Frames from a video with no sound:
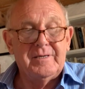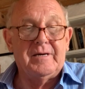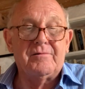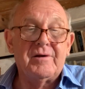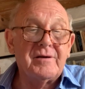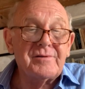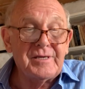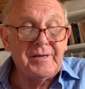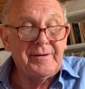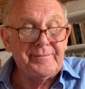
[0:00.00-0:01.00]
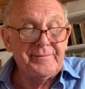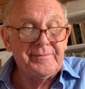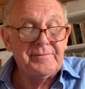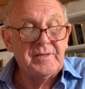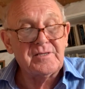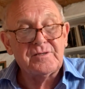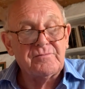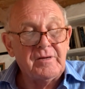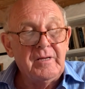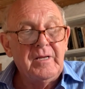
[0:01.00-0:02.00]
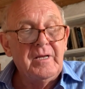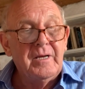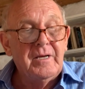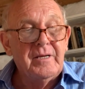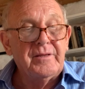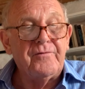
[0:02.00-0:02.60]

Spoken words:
around here. That's the